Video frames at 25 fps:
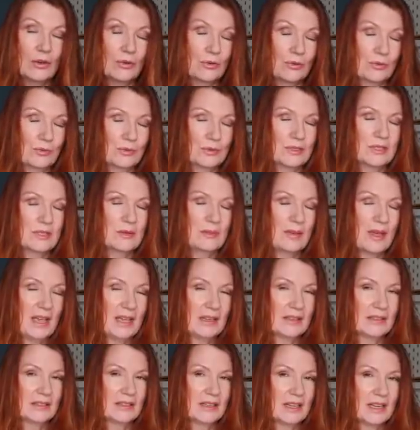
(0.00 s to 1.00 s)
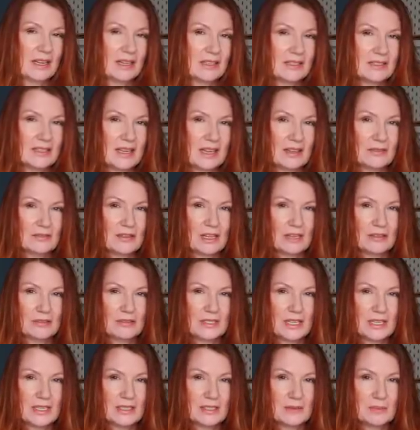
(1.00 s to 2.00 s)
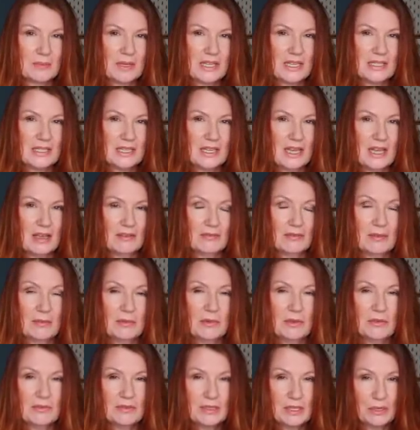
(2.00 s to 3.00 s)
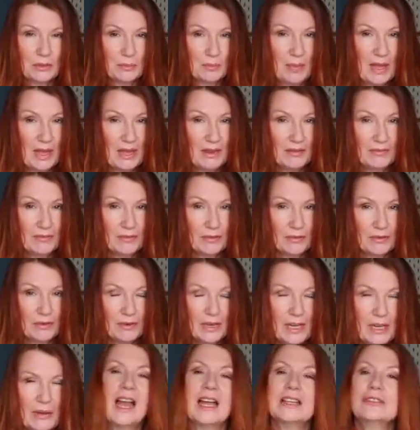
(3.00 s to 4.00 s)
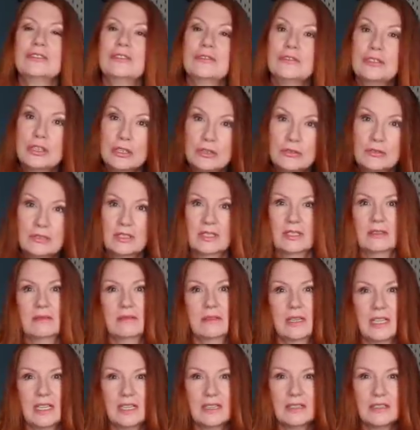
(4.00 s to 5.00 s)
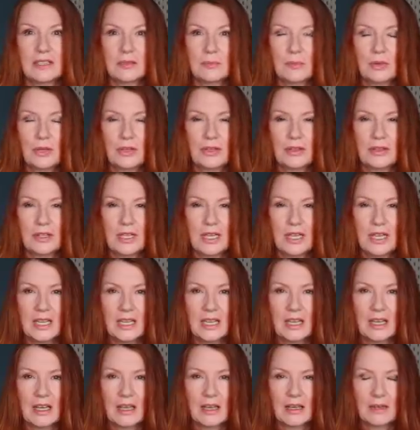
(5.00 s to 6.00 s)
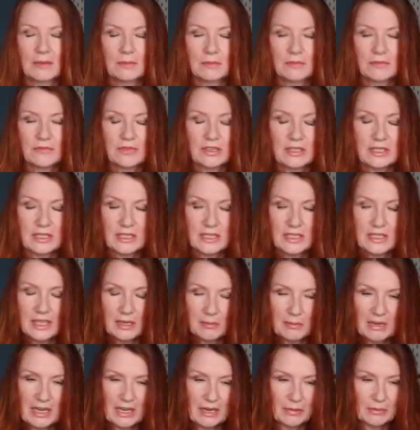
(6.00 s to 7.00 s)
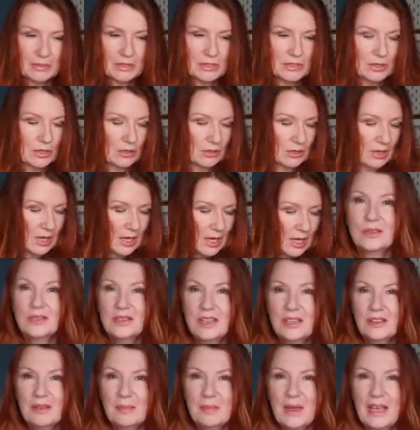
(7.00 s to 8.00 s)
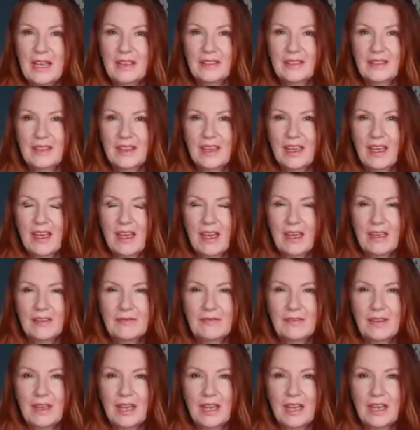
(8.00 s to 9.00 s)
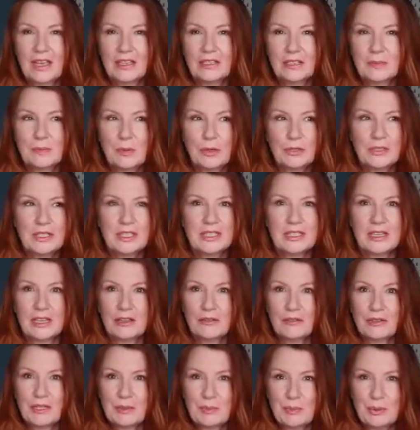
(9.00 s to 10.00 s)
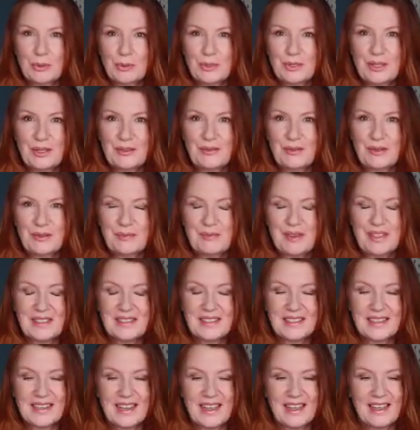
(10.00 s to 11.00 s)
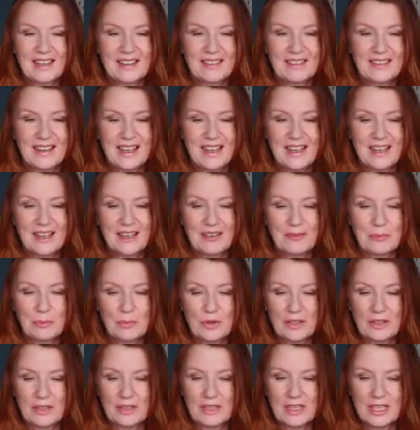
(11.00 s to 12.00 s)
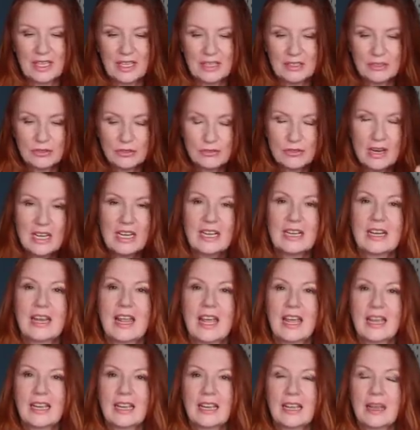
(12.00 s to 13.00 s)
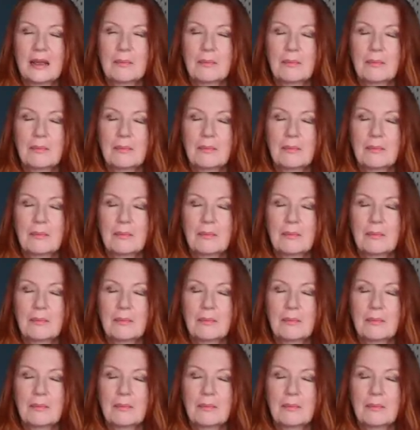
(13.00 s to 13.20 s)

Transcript: order the pattern and download it as a PDF. I mean, obviously you pay for it, and you do still need to put the dreaded seam allowance on. So another pattern that I've spotted, I already bought it a few months ago, with a straight leg